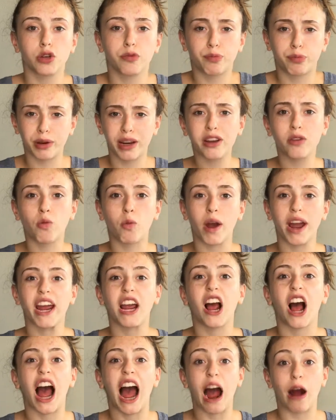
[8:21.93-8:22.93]
bring
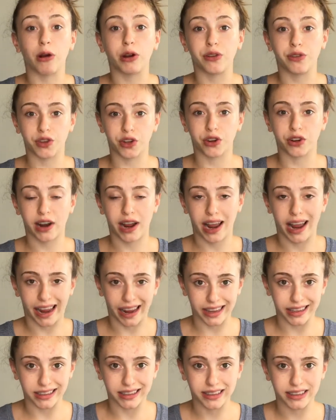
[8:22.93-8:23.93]
weight out of your
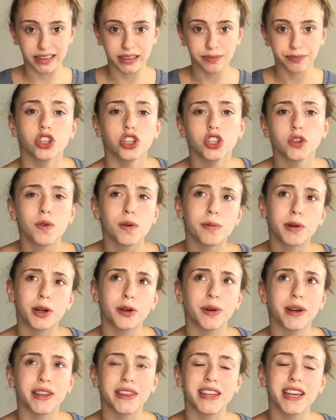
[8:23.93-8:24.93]
hands. Just one more
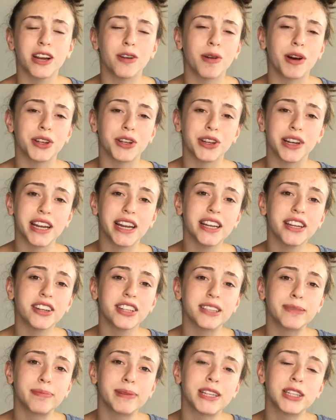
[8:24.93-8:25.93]
quick thing while you're in your
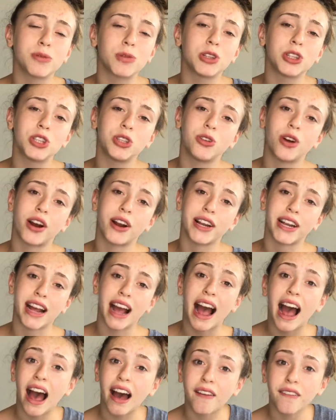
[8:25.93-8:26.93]
splits, once you already
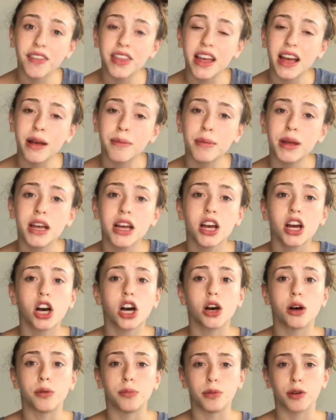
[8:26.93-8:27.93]
have them,
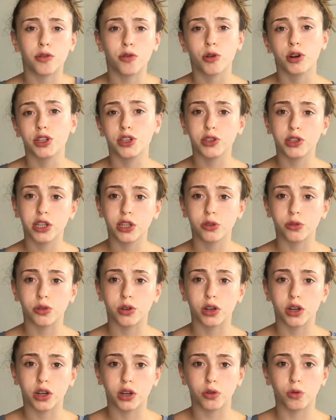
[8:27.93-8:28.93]
of course you
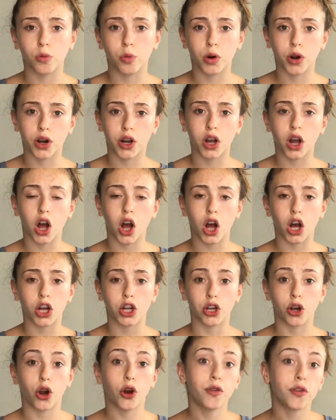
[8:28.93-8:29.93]
can work
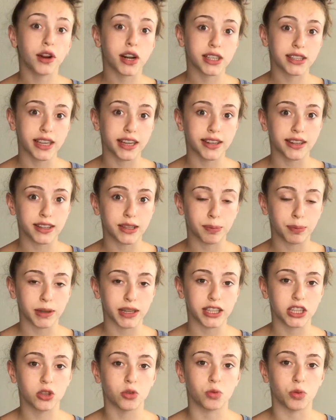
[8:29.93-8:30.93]
on overextended
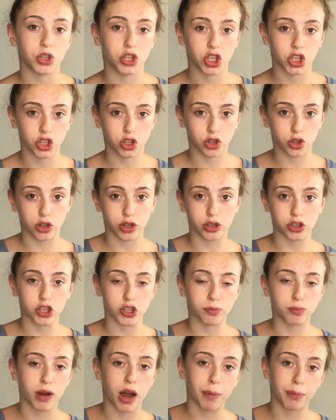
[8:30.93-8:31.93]
splits, which is you can
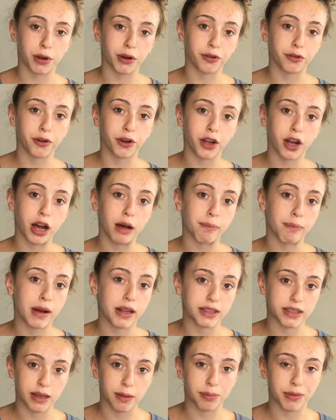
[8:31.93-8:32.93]
just prop your foot up
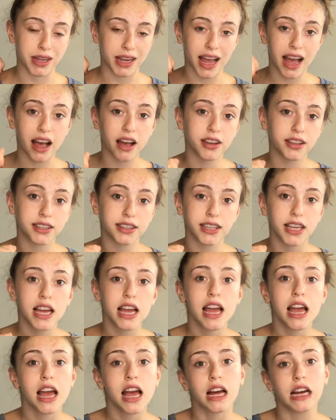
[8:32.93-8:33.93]
on something else
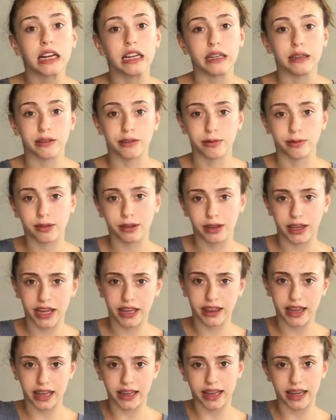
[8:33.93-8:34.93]
and
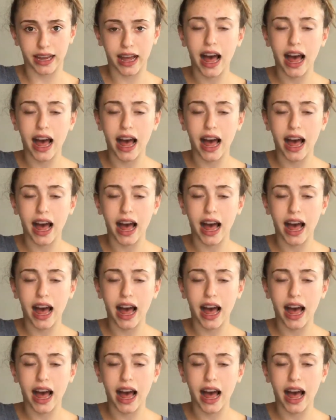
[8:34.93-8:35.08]
get that leg